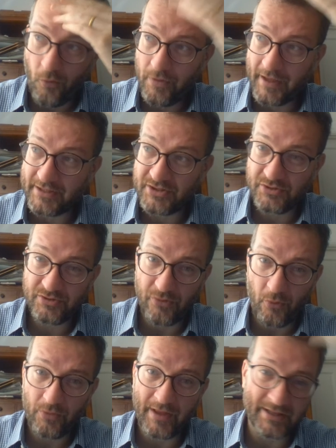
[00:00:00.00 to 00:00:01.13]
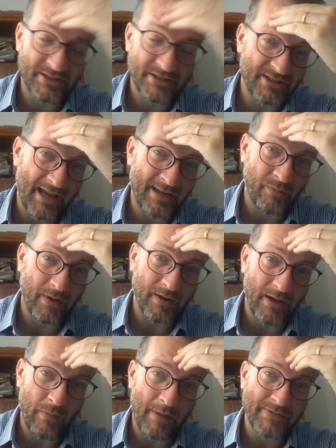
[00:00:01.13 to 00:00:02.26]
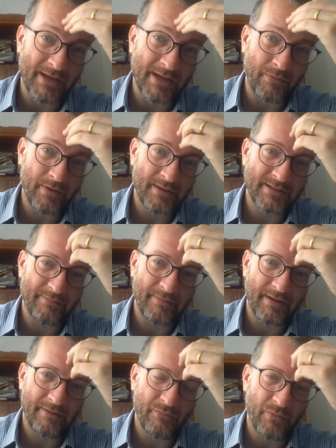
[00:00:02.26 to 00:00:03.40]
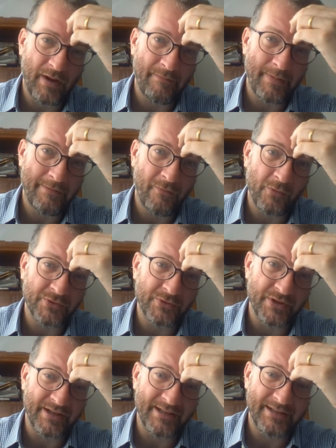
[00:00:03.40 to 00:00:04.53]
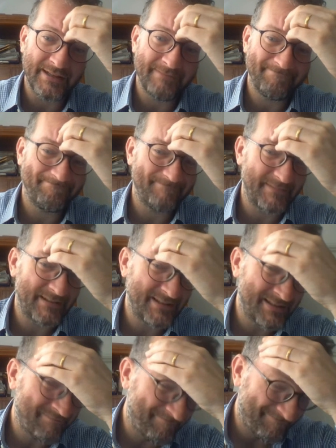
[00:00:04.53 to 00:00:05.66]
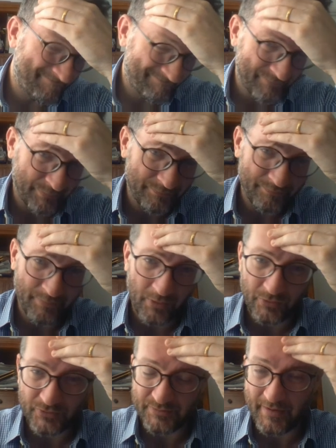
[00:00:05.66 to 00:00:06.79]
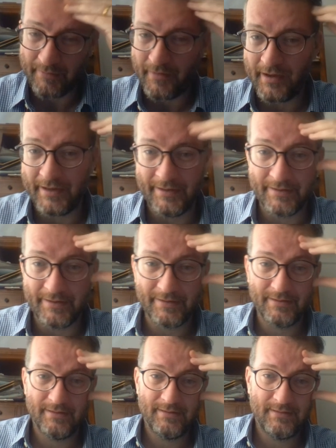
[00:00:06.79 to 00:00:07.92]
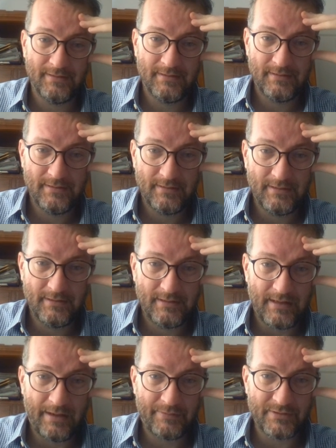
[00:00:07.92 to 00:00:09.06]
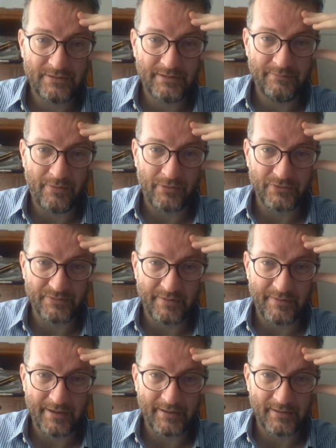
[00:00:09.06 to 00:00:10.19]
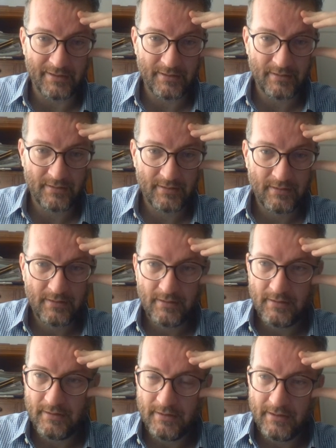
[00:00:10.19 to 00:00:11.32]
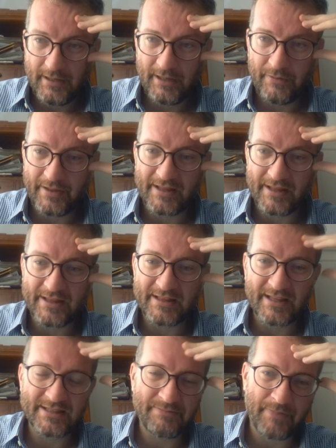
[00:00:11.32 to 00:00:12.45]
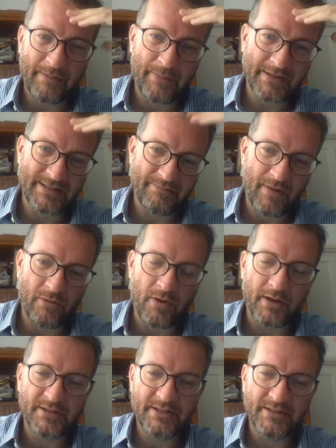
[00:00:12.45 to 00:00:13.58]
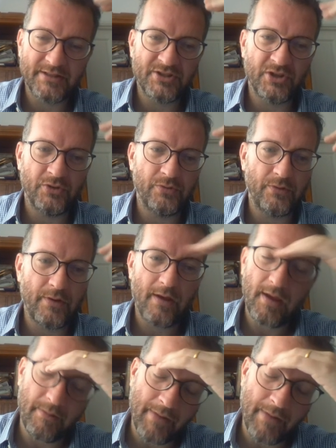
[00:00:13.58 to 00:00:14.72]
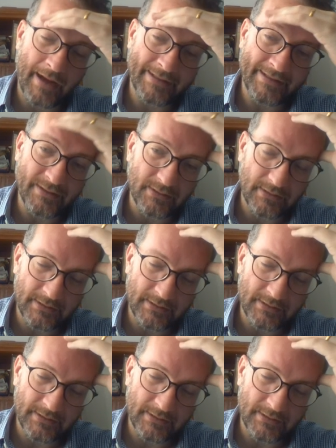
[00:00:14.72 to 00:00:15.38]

that just to add a website with some MP4s on it just boggles my mind. Absolutely boggles my mind. Anyway, that's basically my rant. So my ideal